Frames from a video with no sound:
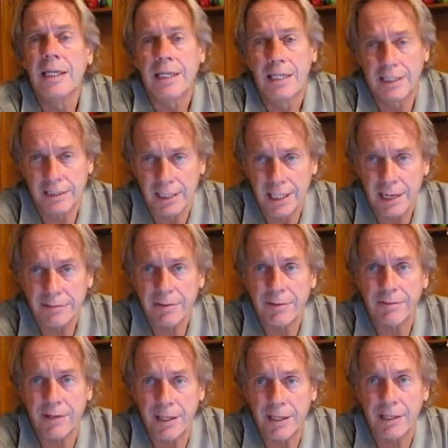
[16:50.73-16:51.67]
And you have
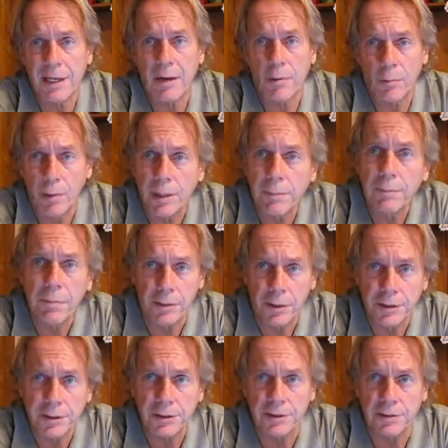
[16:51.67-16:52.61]
to find that one
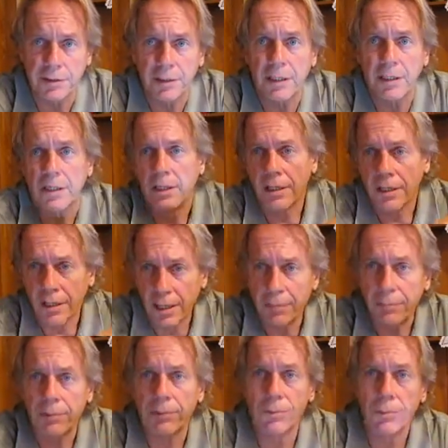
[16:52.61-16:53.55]
person
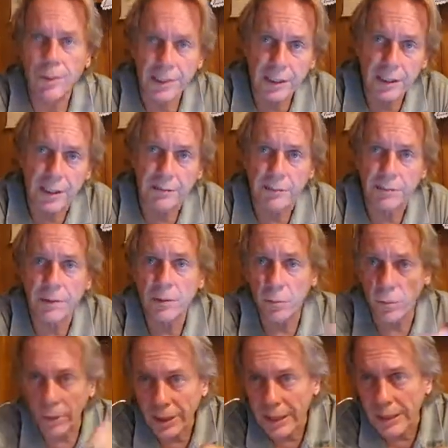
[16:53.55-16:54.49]
coupled with the government
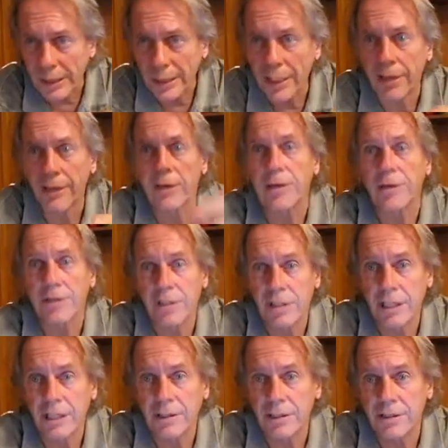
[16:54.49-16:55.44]
working together
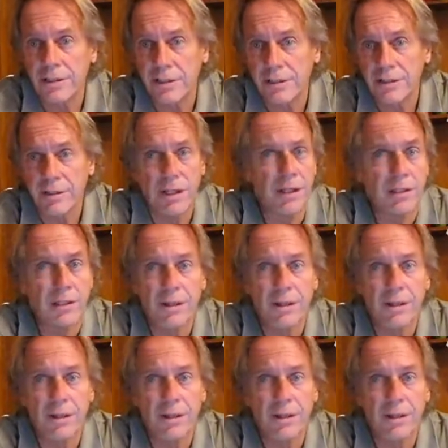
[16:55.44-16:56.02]
to get these things done.